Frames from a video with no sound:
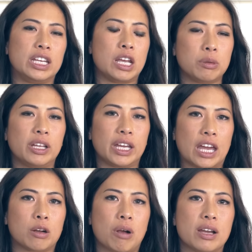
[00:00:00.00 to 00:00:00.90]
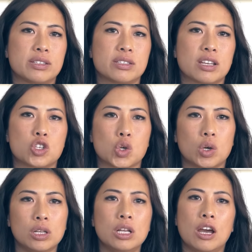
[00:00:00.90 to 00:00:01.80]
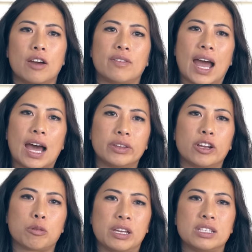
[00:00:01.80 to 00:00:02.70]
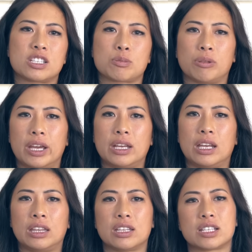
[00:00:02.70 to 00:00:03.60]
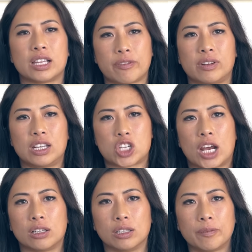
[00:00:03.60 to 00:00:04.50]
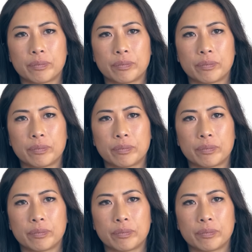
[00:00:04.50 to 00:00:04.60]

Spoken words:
enabling enterprises control of how they are being displayed in the telephony channel.